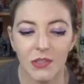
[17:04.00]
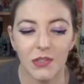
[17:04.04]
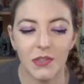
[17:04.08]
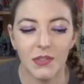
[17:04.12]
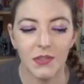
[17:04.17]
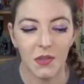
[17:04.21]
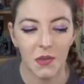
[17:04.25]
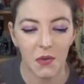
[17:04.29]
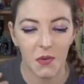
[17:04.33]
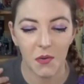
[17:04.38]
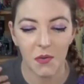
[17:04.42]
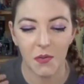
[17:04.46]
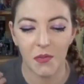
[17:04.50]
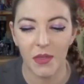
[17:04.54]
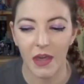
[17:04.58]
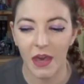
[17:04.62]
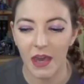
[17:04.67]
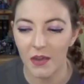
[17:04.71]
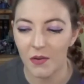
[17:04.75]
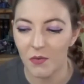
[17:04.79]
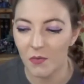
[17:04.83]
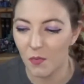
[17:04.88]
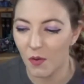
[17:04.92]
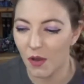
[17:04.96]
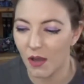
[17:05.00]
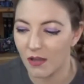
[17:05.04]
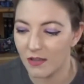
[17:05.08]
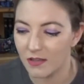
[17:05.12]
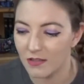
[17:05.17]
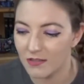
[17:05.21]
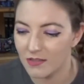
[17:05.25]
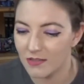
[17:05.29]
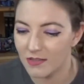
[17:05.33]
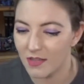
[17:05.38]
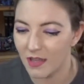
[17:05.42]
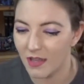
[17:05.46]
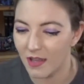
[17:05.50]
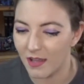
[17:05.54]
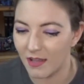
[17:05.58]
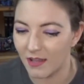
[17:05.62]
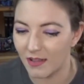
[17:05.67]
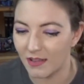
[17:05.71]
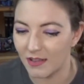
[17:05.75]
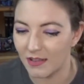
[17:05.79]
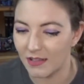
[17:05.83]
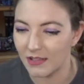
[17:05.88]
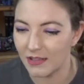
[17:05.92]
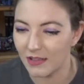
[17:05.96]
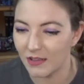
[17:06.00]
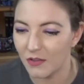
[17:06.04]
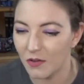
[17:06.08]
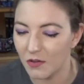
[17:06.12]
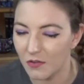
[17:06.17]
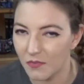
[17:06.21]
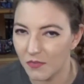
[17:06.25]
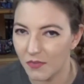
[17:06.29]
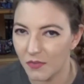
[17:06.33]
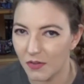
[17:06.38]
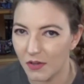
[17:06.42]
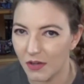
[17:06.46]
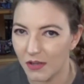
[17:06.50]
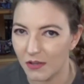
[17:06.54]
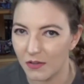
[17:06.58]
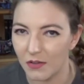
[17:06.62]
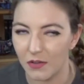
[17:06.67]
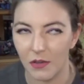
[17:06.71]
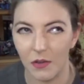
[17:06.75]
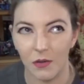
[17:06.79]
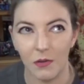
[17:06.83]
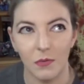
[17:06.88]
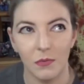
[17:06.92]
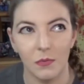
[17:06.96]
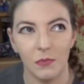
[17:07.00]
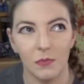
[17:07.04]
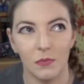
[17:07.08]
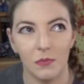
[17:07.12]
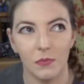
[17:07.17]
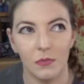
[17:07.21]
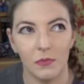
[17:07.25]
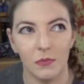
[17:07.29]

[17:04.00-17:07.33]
So that was a little over no.